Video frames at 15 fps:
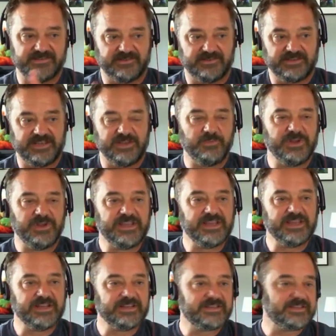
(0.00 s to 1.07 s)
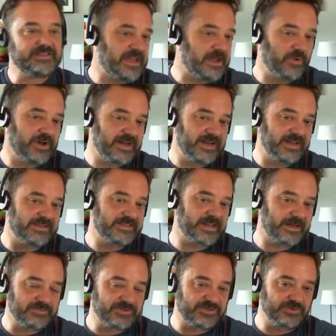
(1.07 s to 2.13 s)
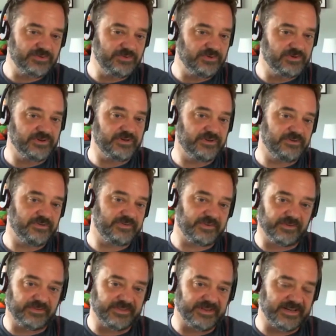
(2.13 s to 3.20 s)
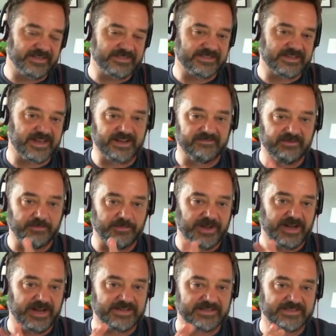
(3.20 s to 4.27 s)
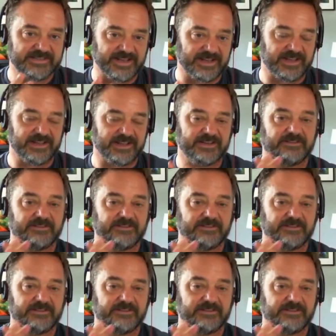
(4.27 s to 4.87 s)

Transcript: can we get to that point anytime soon, or do you still think it's kind of a pie in the sky?